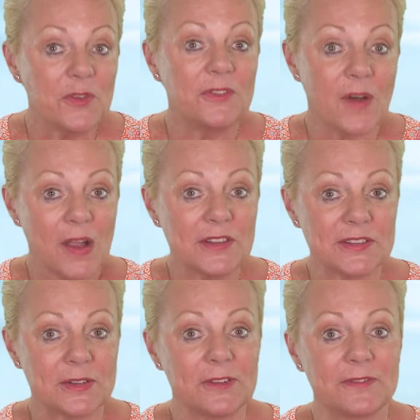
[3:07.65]
you find
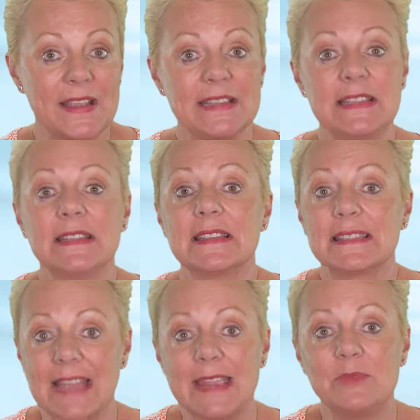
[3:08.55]
yourself facing the
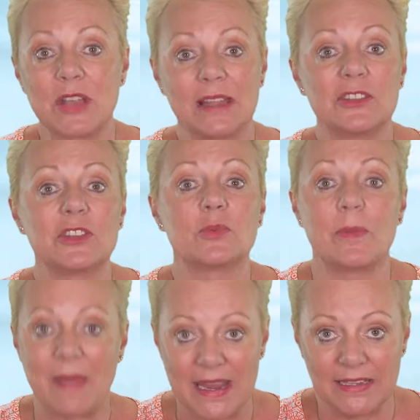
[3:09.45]
same challenges
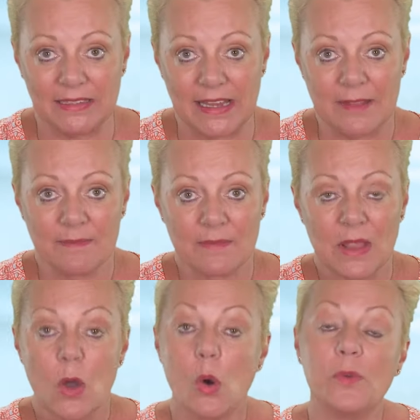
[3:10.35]
repeatedly,
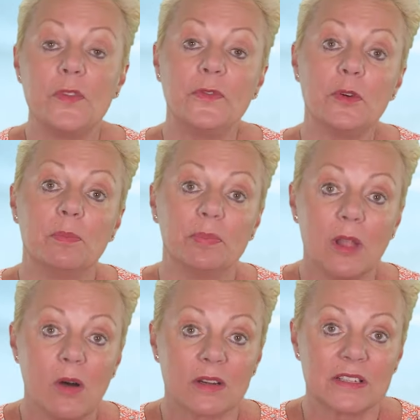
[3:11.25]
or if you feel
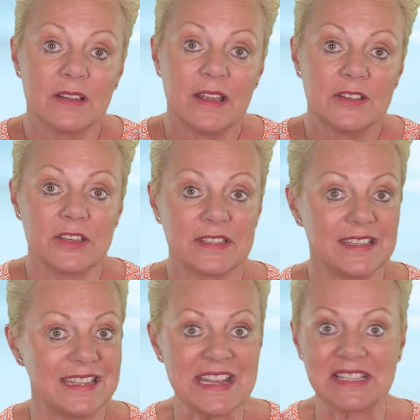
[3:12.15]
blocked just
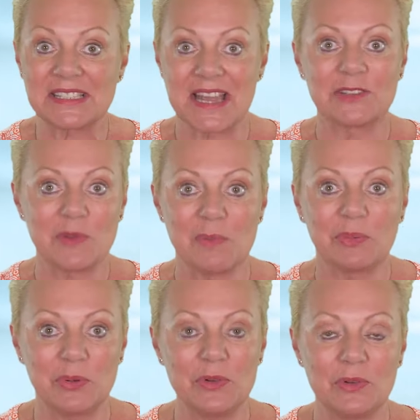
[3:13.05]
as things start to
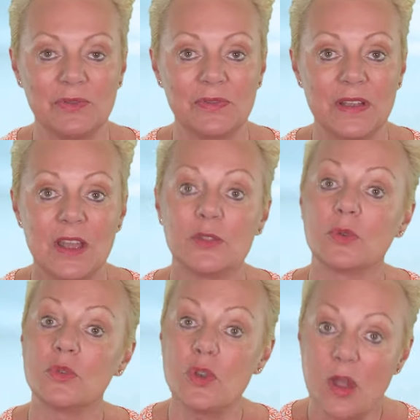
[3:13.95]
improve,
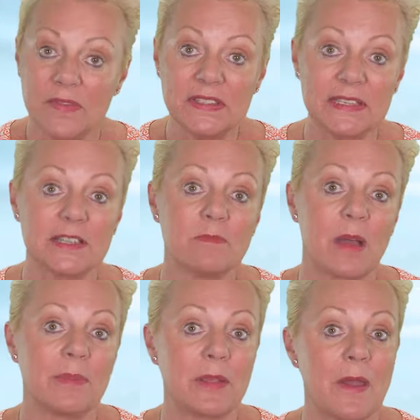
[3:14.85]
your nervous system
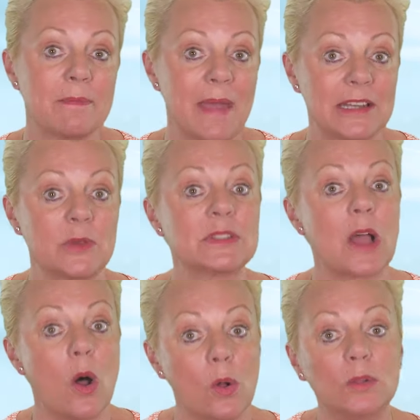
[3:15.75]
might be going back to its
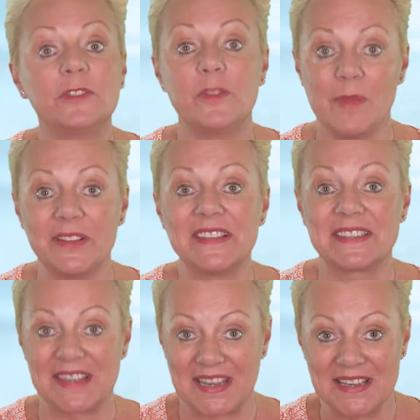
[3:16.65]
old familiar
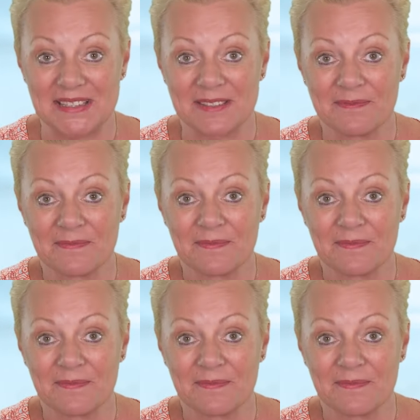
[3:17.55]
settings.